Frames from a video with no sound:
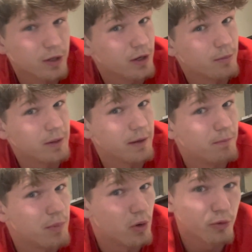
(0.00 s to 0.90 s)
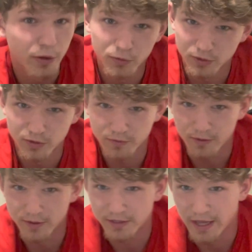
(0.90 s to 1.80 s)
going to be bulldozers for
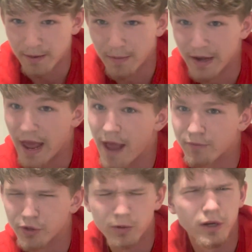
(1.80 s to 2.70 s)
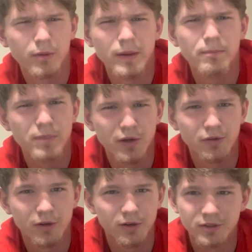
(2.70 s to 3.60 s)
this game, and half of you are going to be
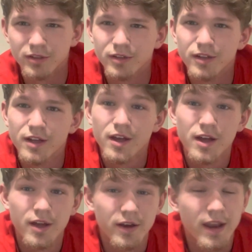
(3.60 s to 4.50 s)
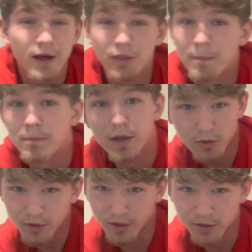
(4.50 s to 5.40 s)
builders. Now, the
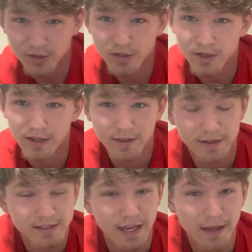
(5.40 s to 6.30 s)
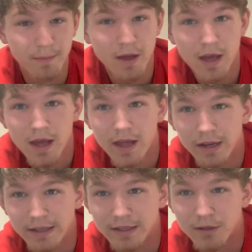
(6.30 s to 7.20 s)
builders in this game
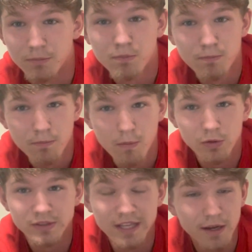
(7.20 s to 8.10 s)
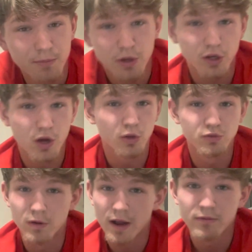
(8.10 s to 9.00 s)
get to set up their cones
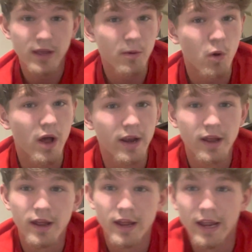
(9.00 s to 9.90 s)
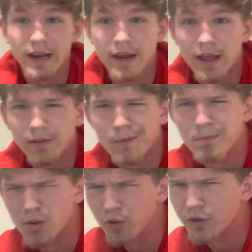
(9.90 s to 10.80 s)
wherever they want, and the
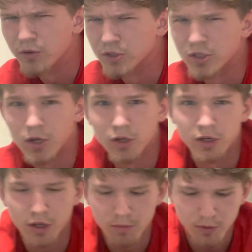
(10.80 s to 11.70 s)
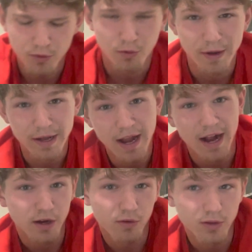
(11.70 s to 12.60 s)
bulldozers are going to come through and
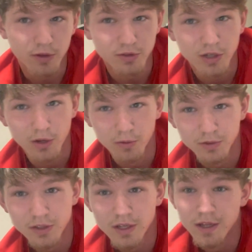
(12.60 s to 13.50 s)
knock over those cones.